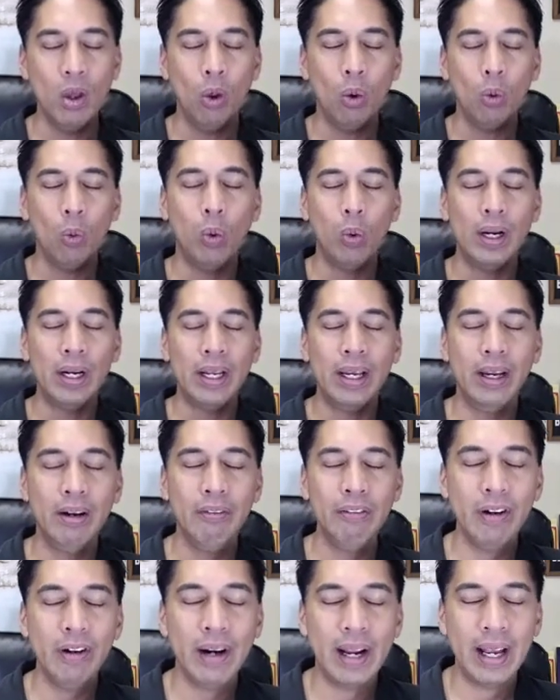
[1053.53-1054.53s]

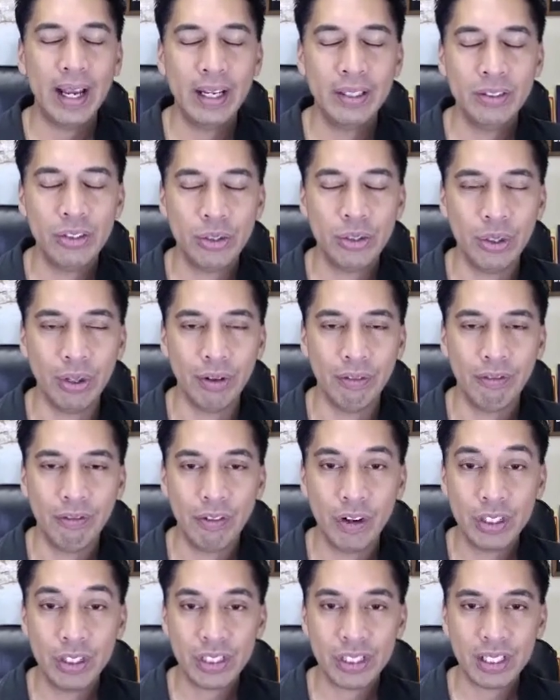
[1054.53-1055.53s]
whatever answer
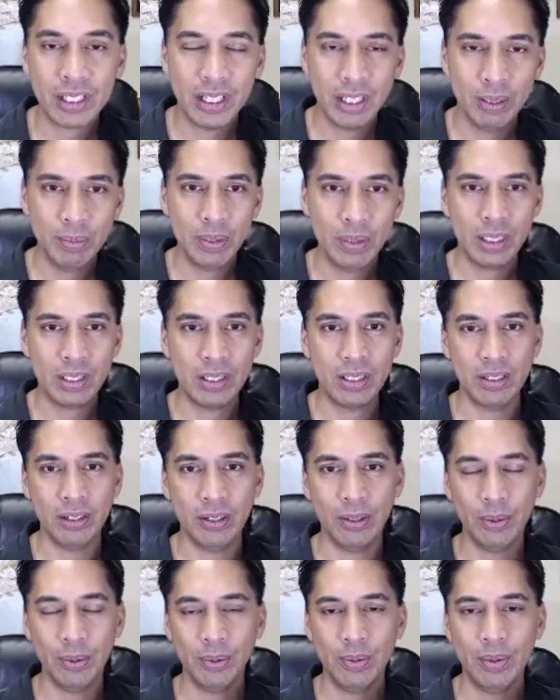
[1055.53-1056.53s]
first comes to you
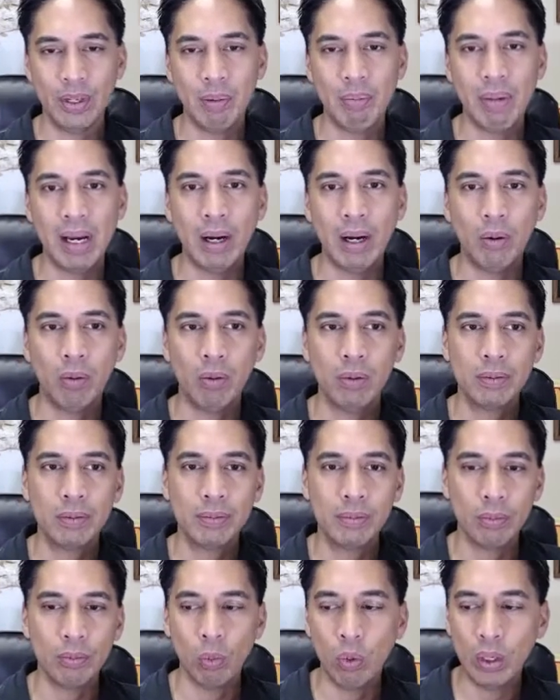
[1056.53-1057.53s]
about,
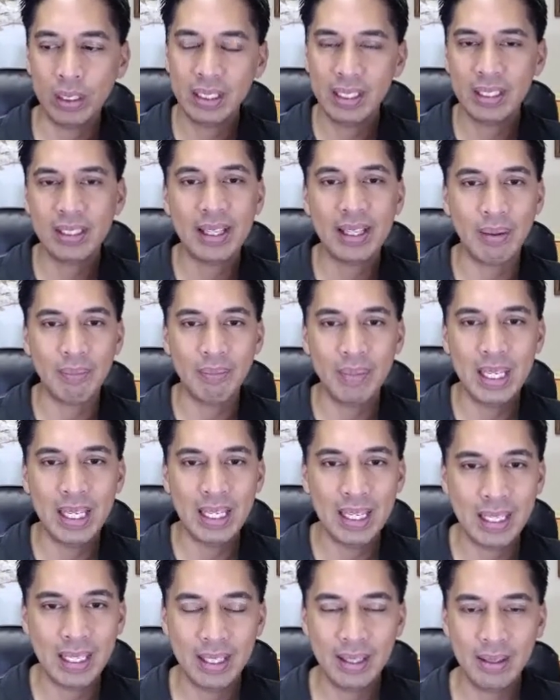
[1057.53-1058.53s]
what does that
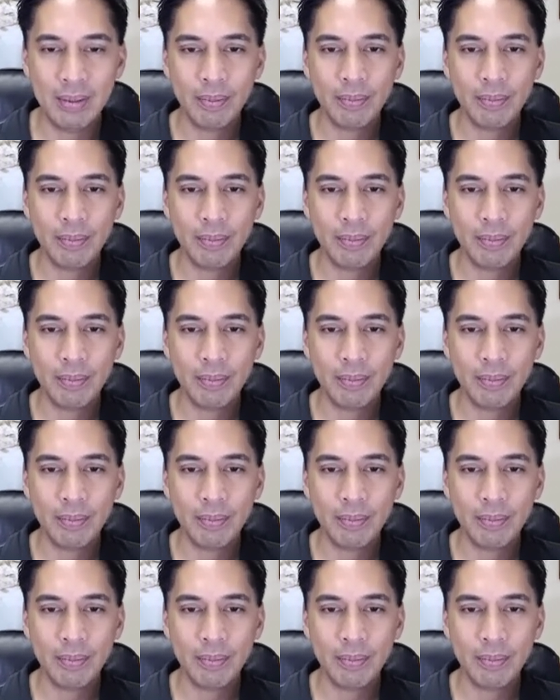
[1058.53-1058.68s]
mean?